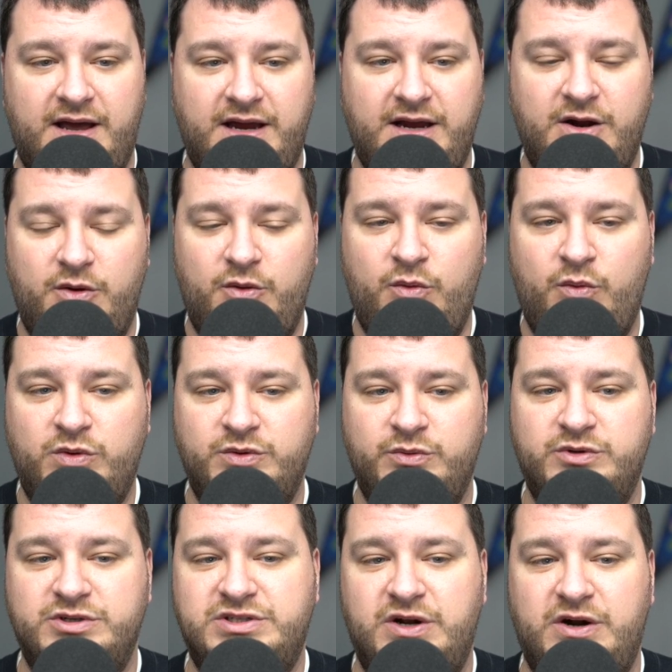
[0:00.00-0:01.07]
you know,
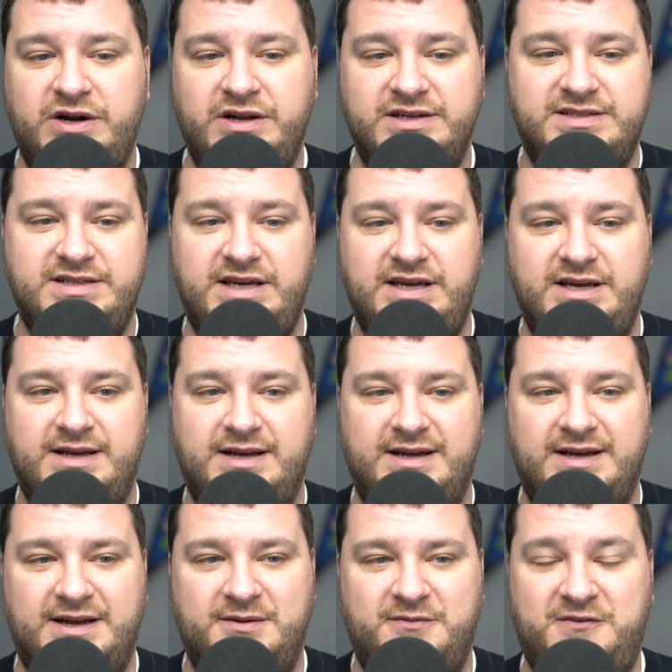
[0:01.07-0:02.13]
we're starting to see
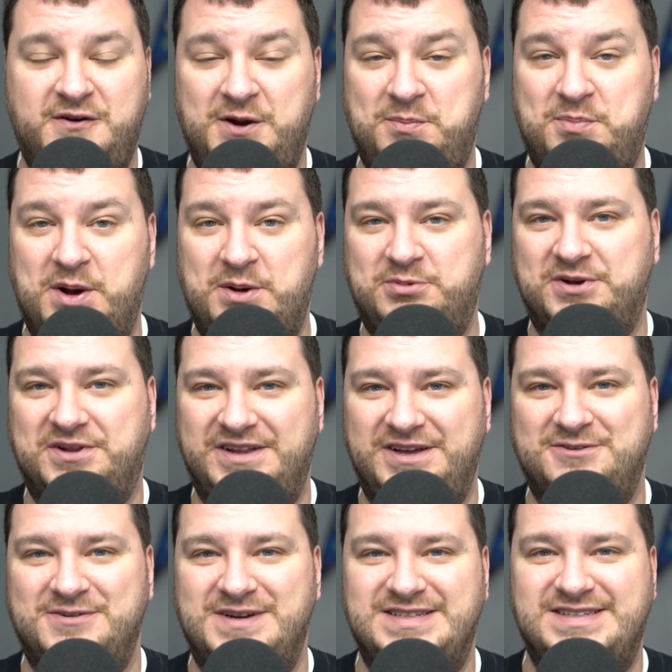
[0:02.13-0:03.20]
very publicly
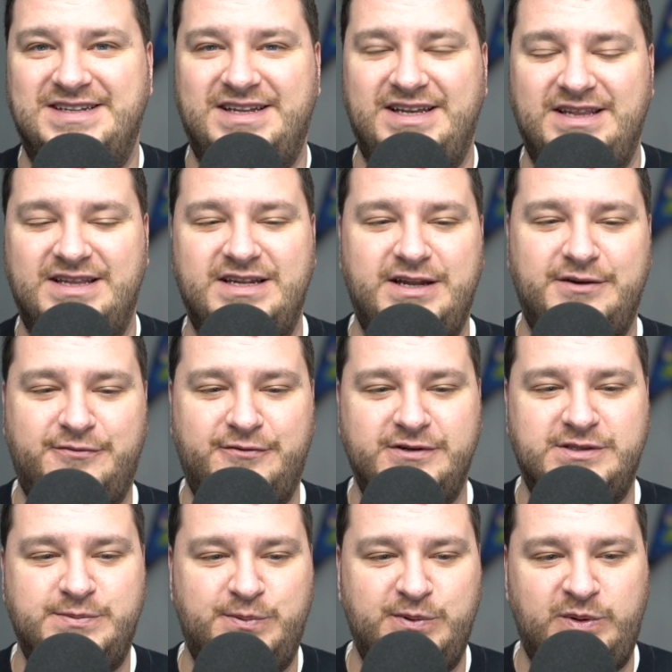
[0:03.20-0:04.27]
recently the
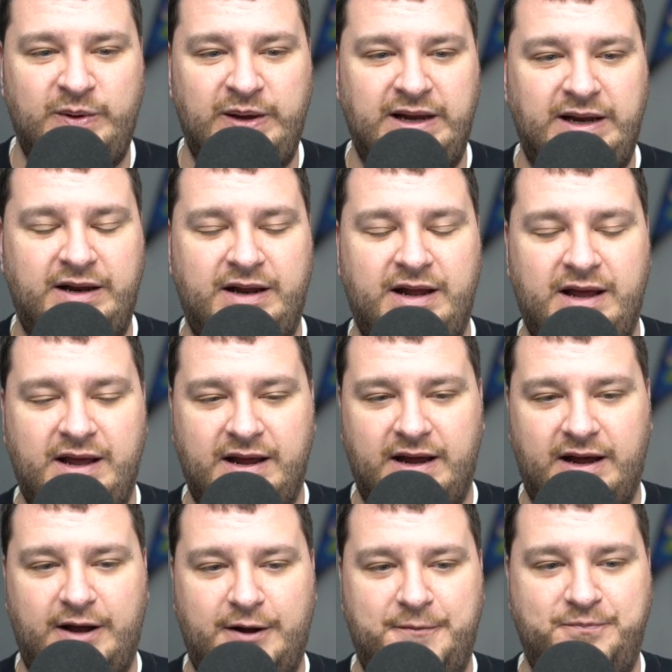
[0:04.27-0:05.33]
difference between
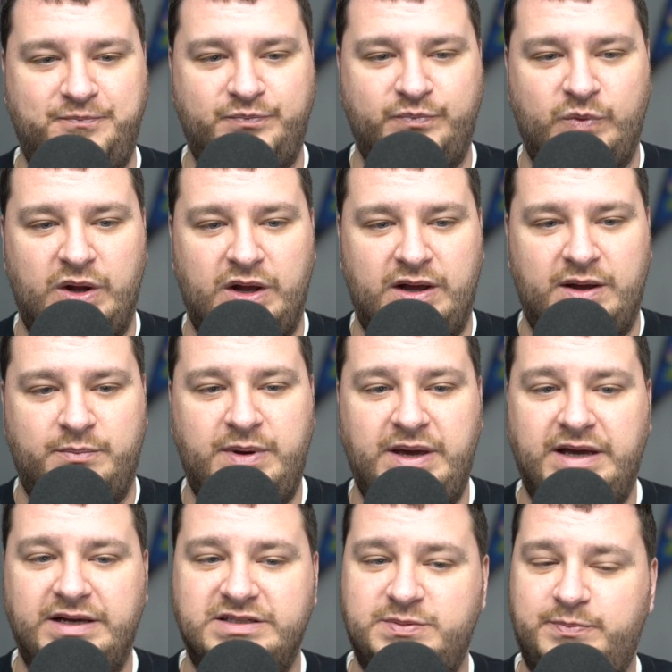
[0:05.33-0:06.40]

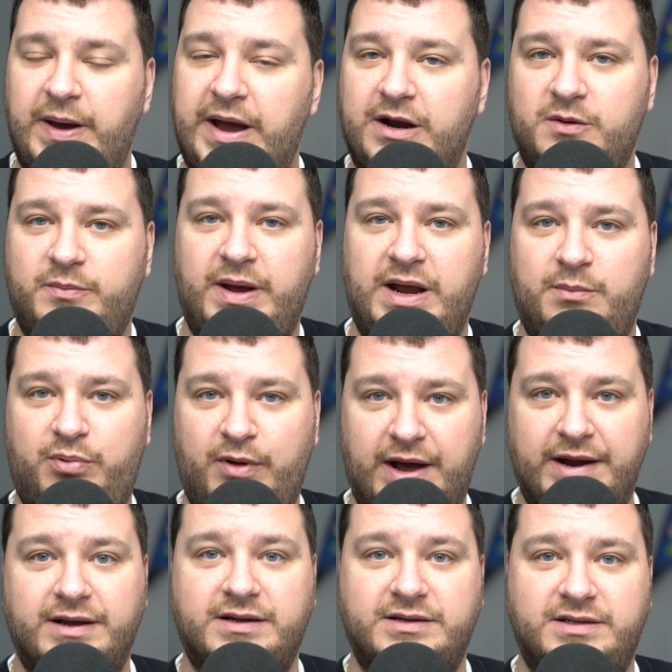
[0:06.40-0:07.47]
being inspired by a
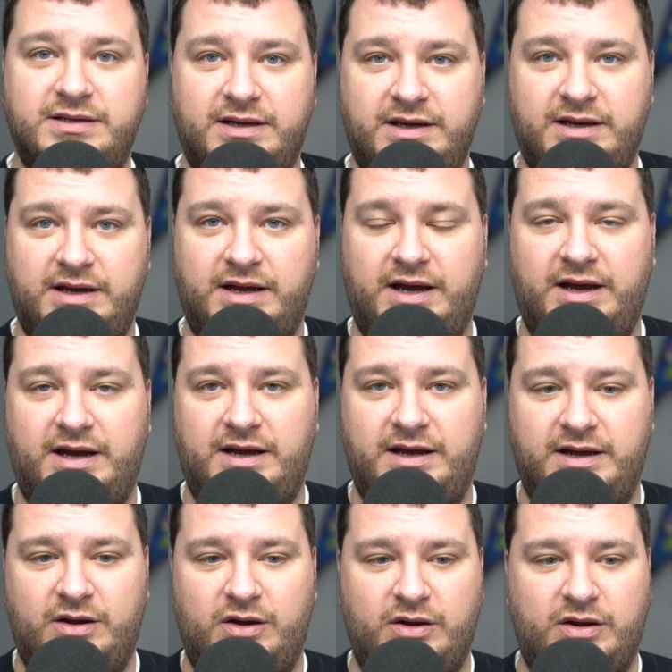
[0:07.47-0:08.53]
product,
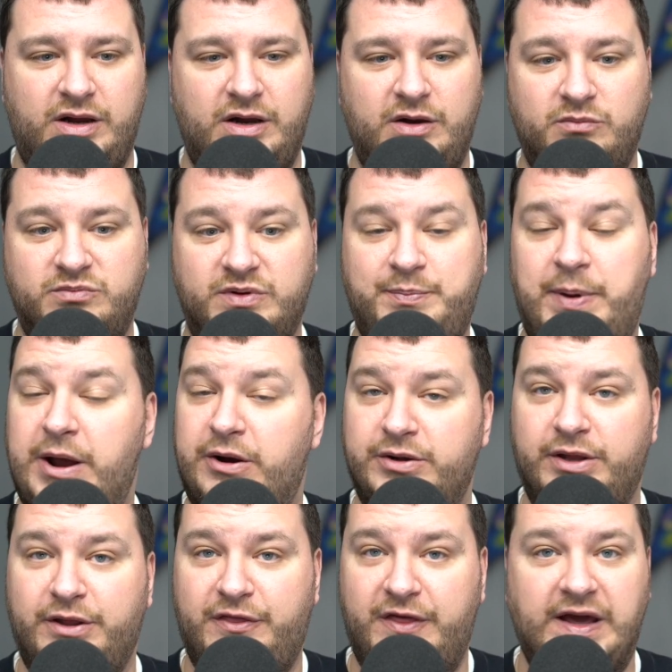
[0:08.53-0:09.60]
you know,
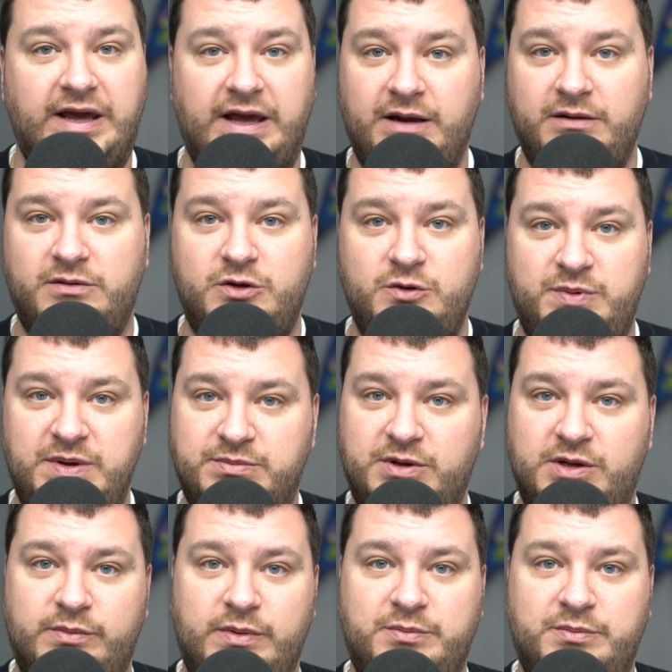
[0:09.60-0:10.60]
parallel thinking, two people come